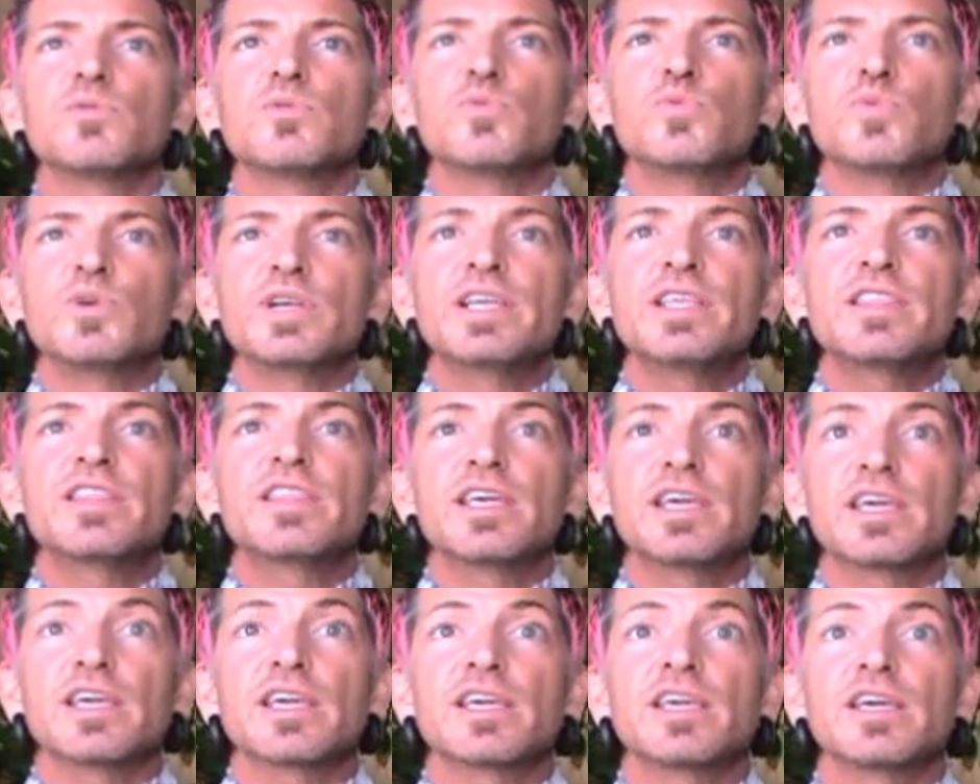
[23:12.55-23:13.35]

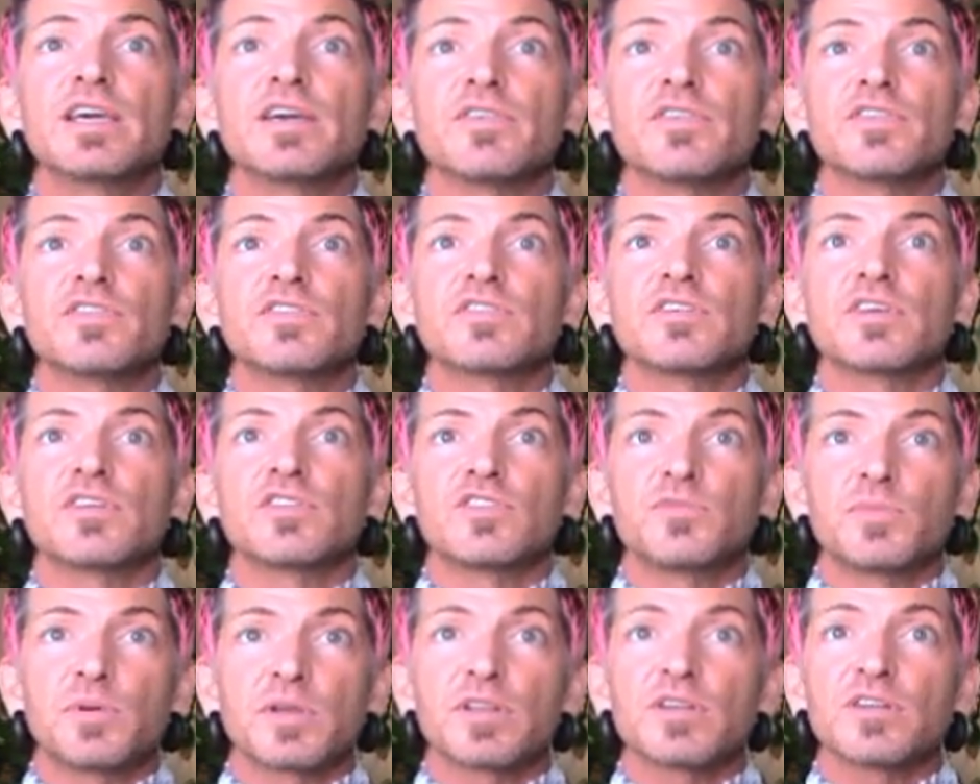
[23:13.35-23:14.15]
rethink gifts
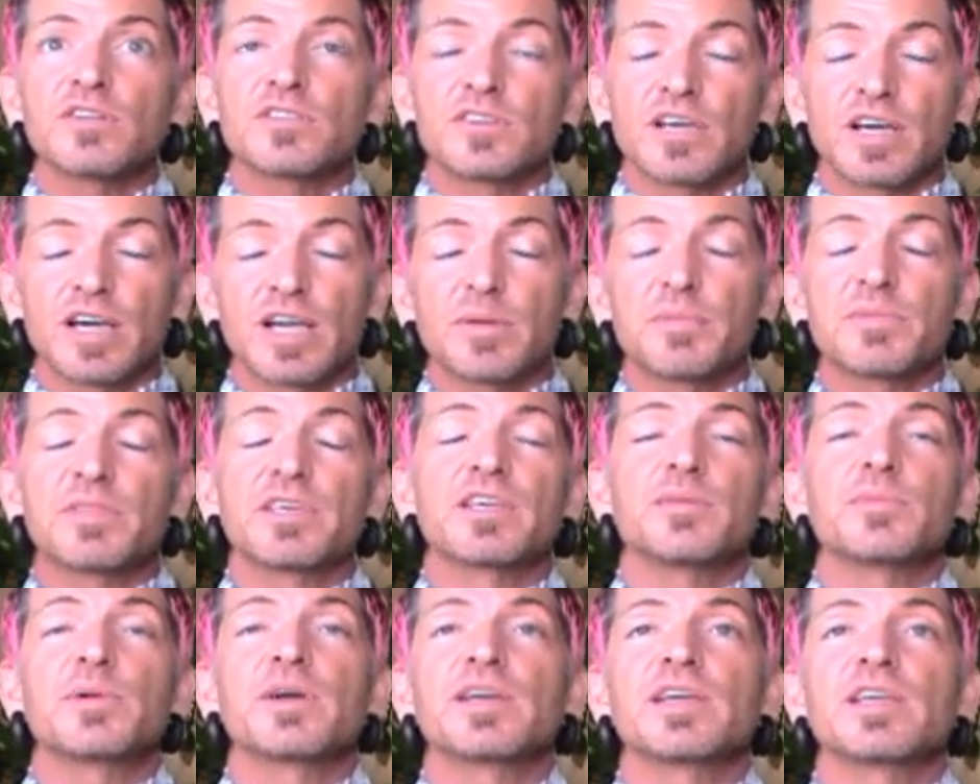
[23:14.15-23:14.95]
and spend a little time
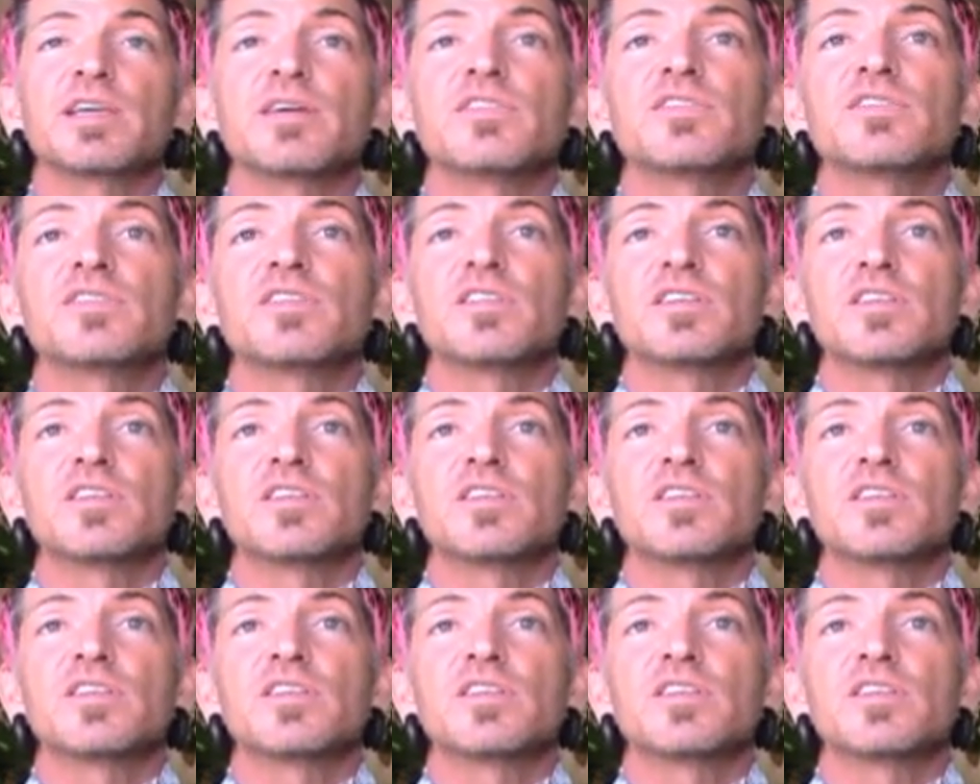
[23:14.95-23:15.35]
thinking about gifts,